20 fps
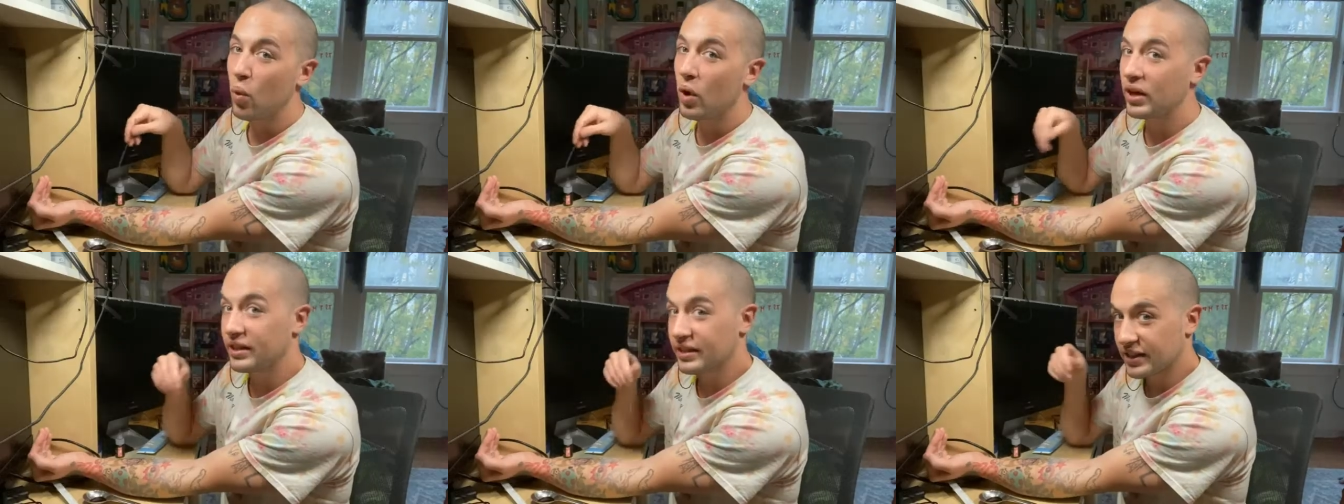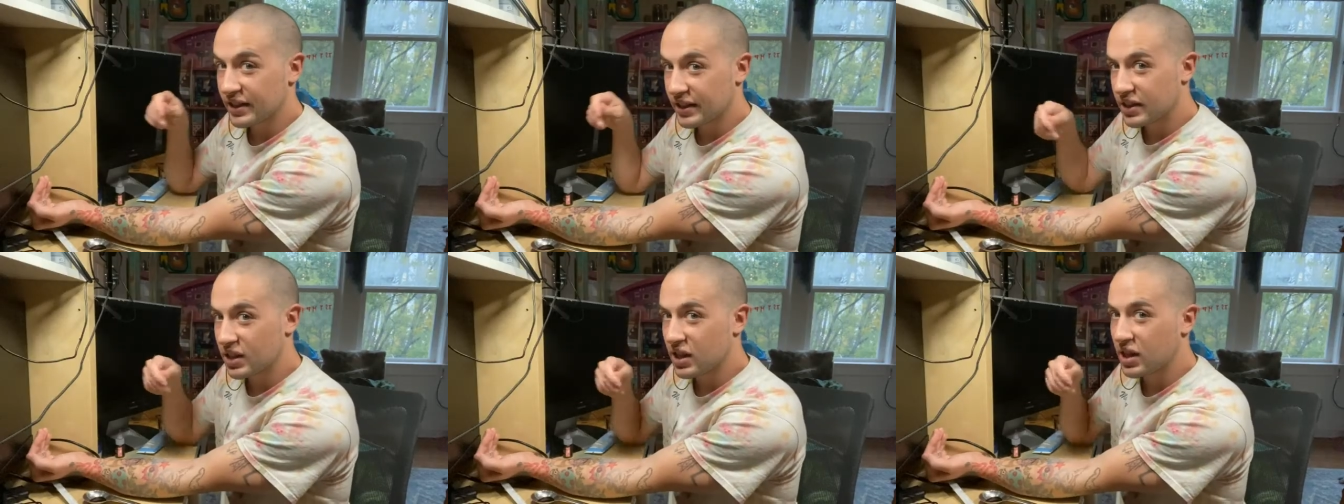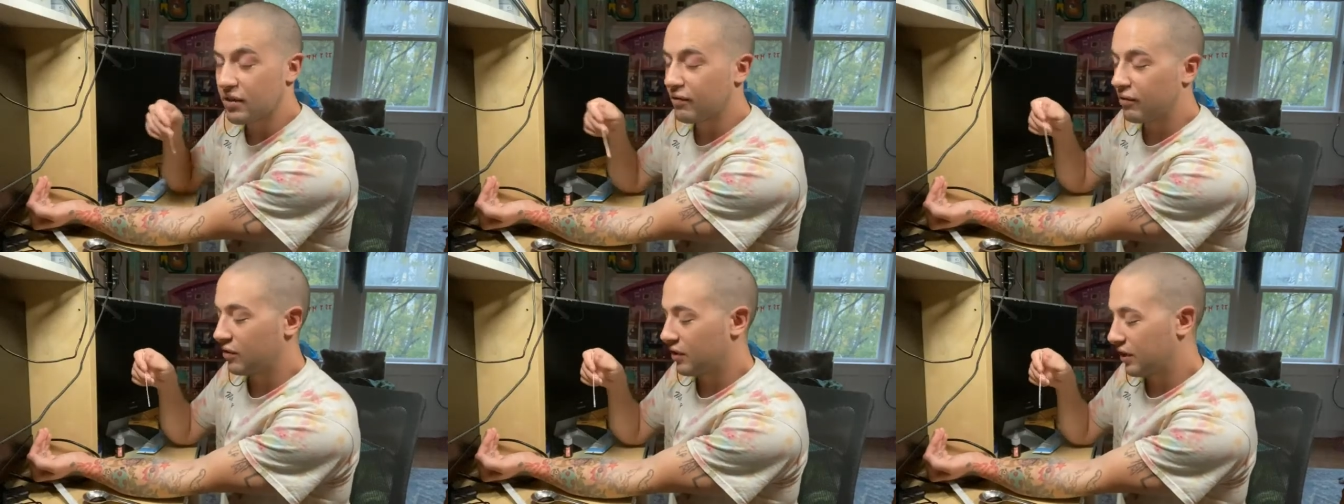is this
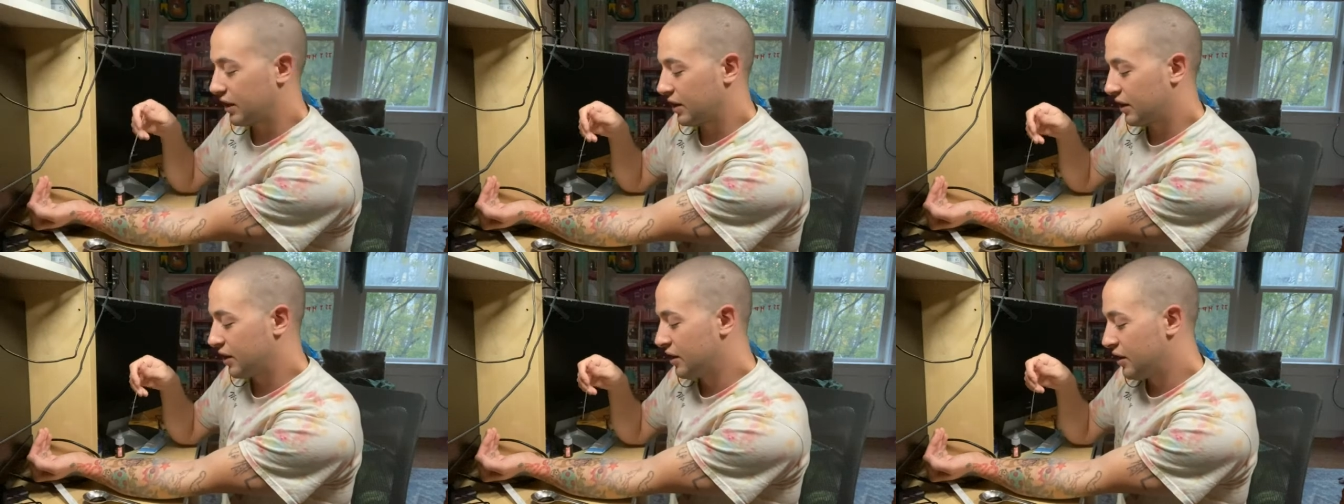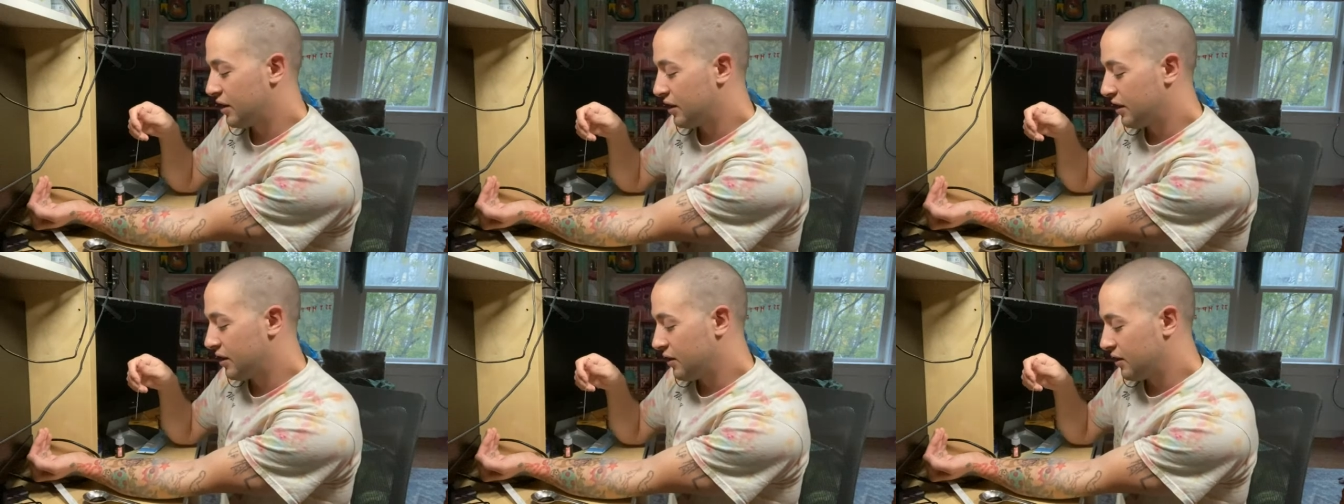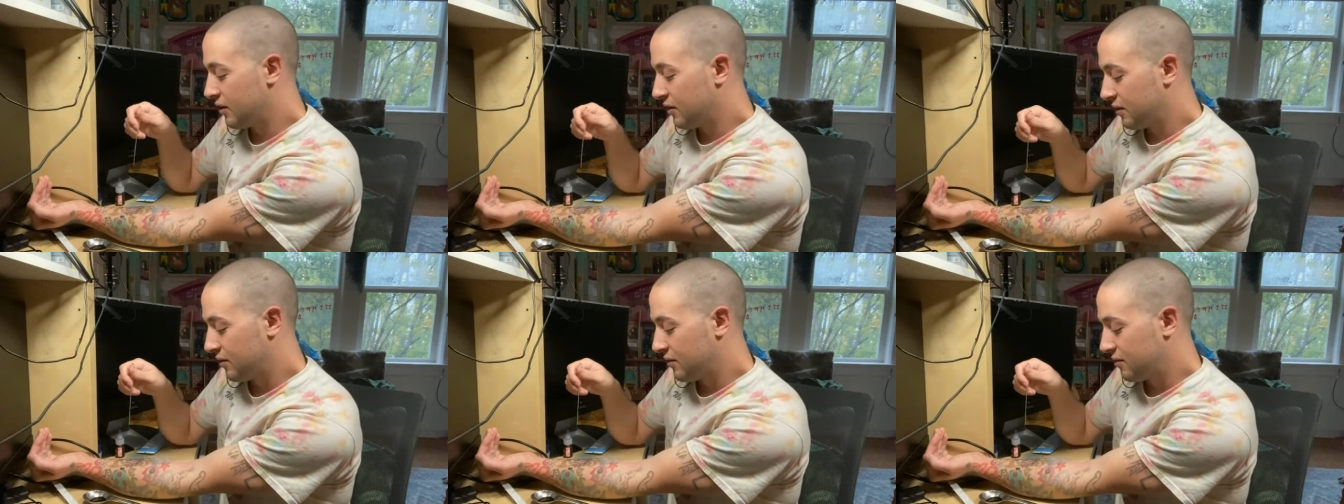covering?
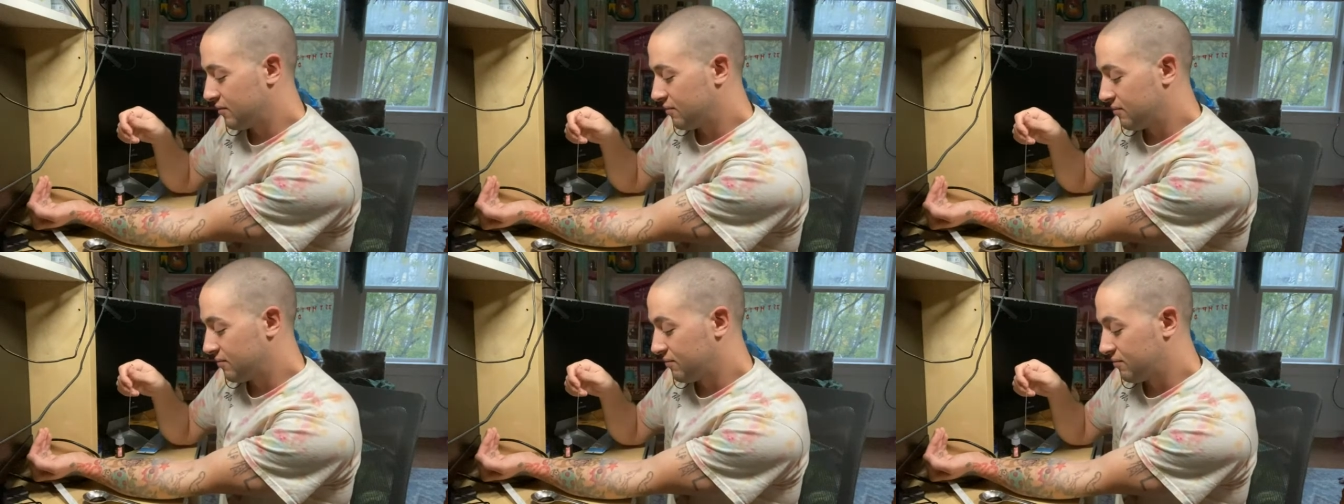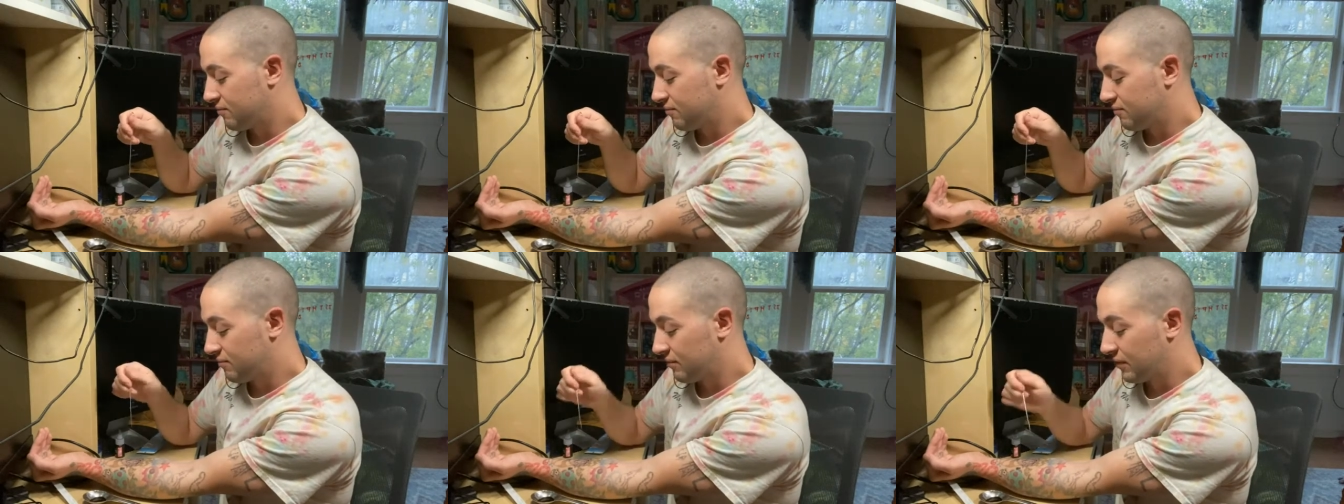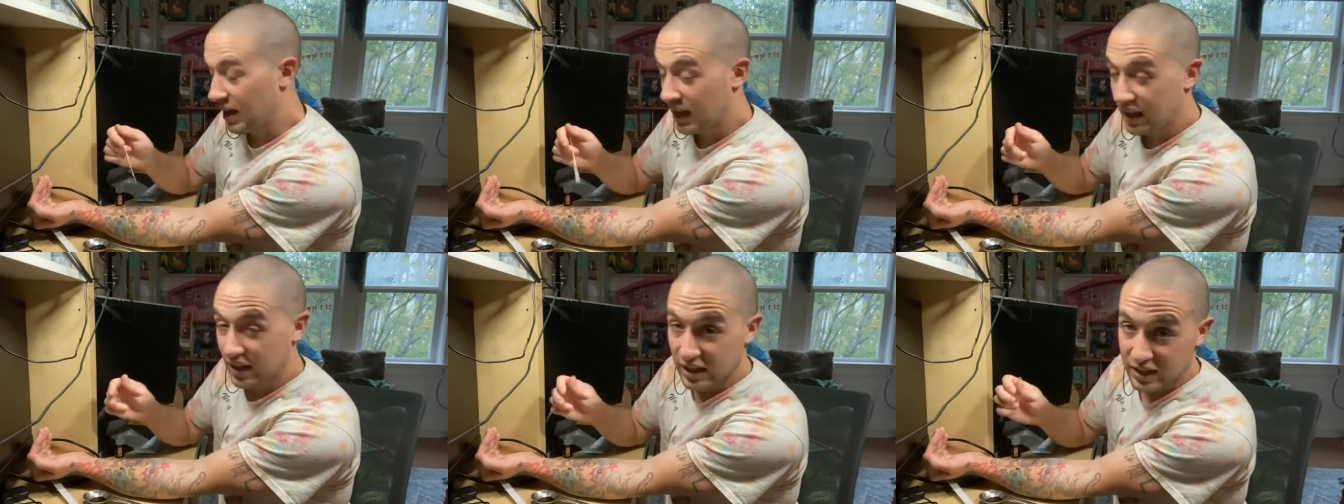Yeah,
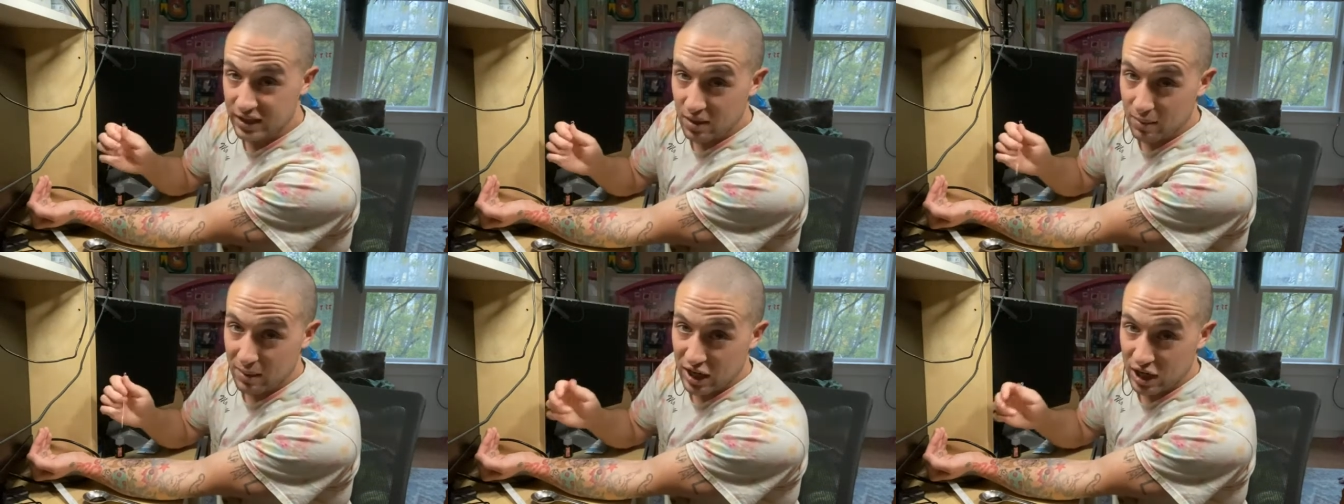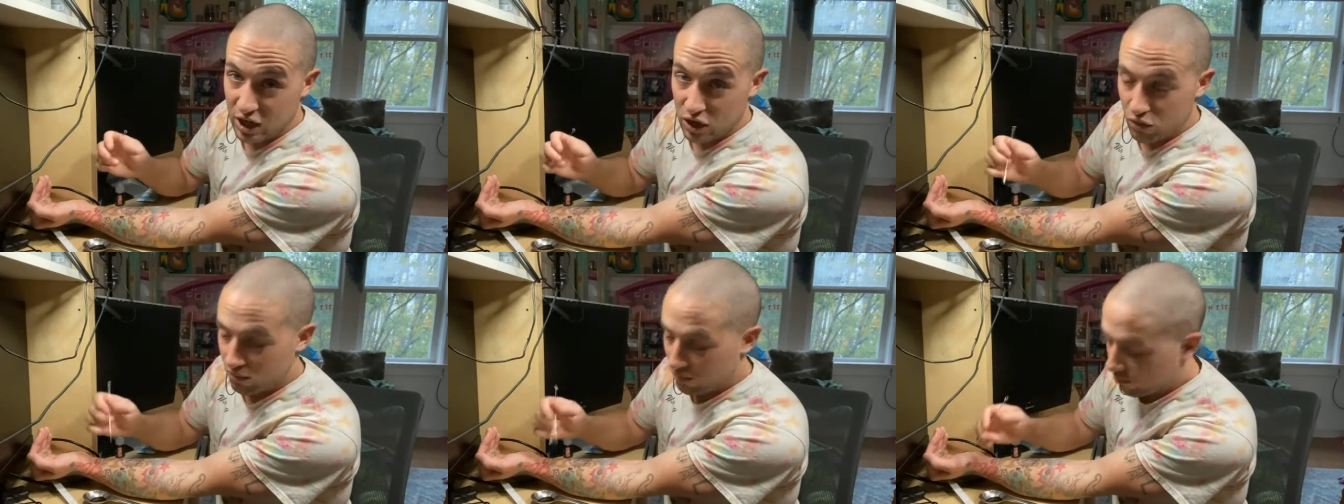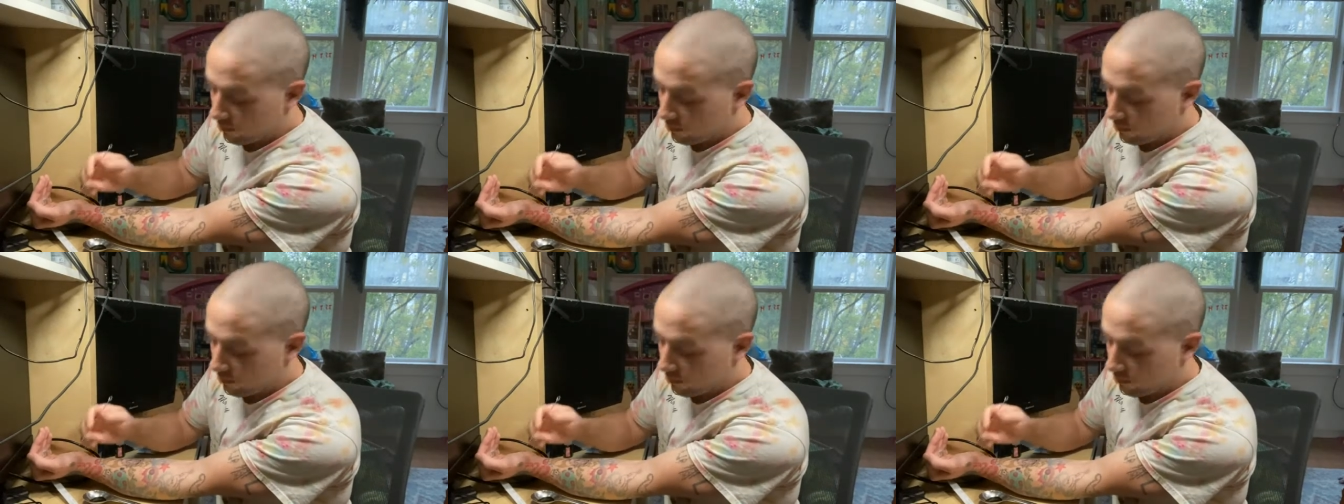I think it's gonna be dope.